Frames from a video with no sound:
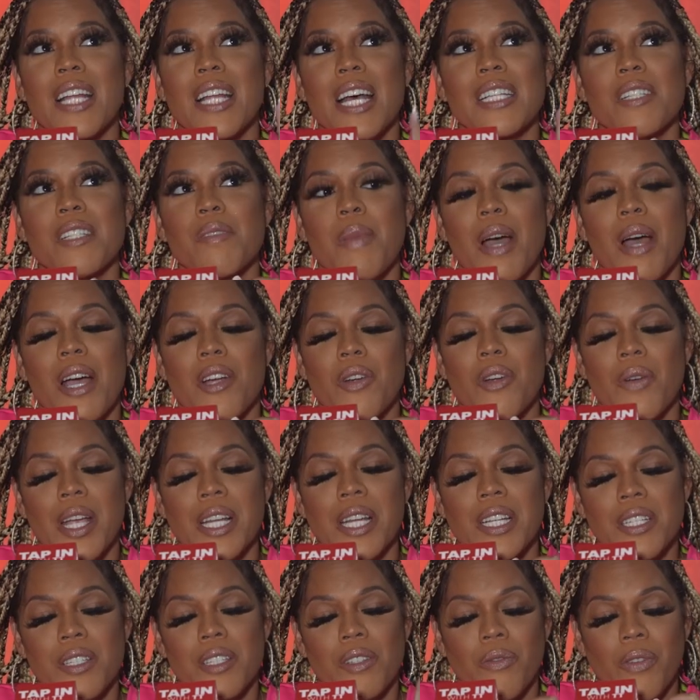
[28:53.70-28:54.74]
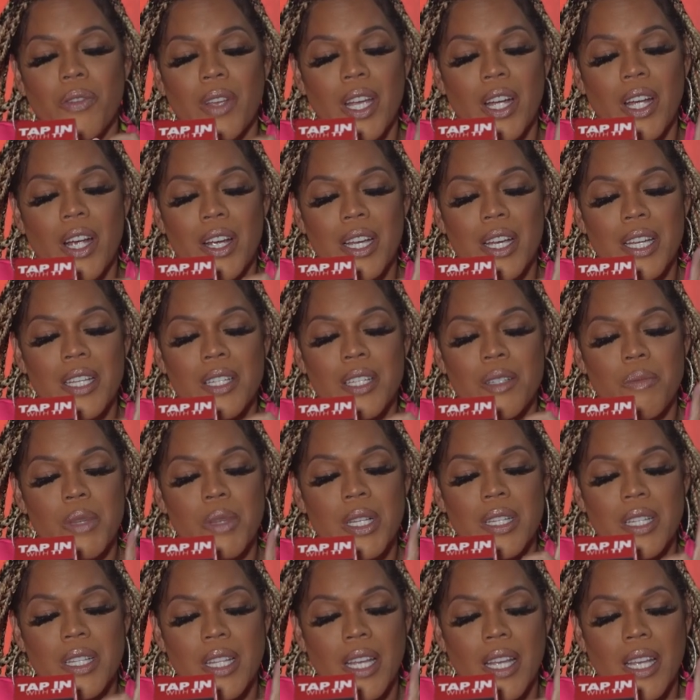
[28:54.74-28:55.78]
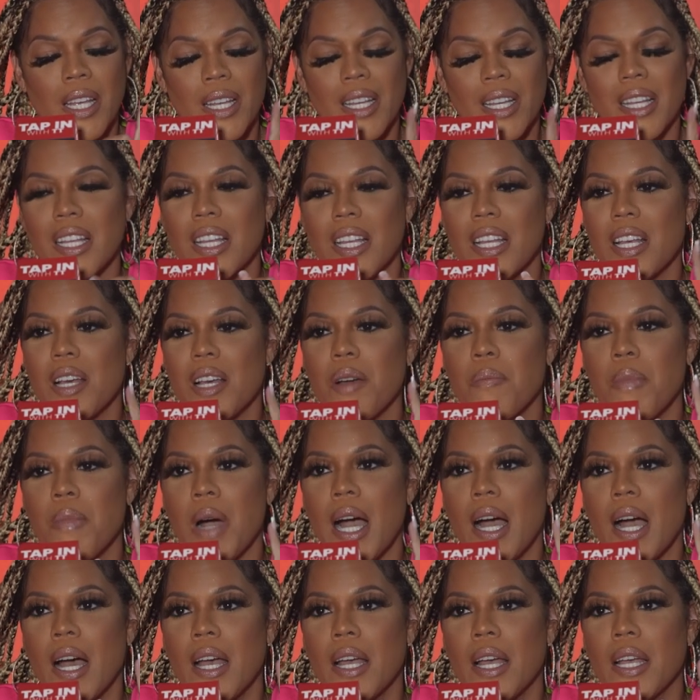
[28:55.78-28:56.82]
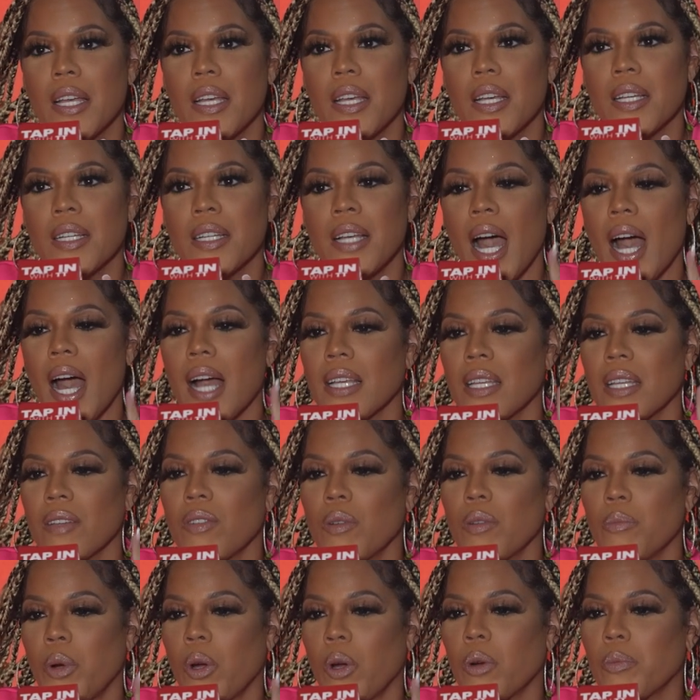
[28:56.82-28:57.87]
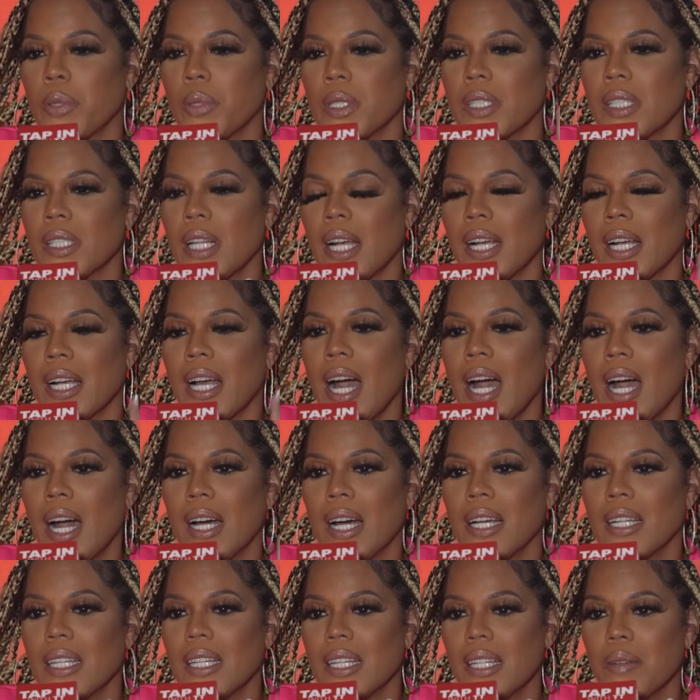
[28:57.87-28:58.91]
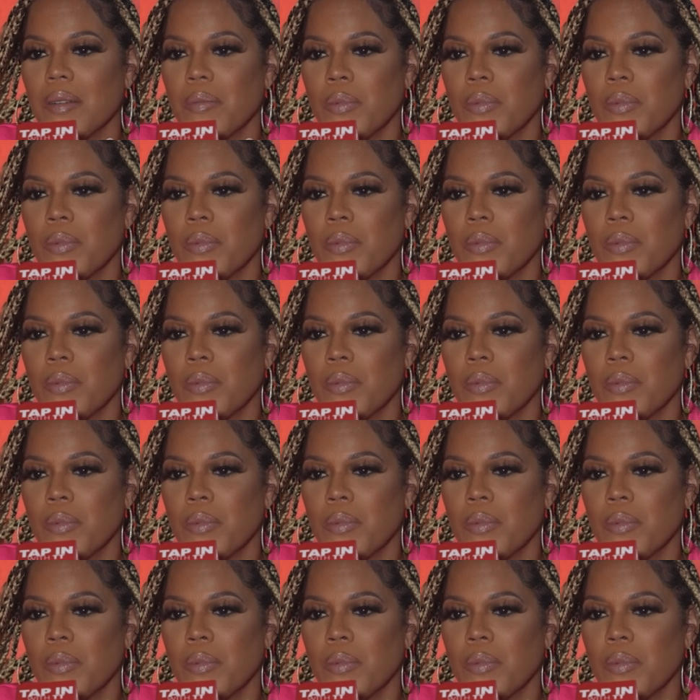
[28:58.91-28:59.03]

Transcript: that's you know my greatest fear is missing my God given purpose that God purpose.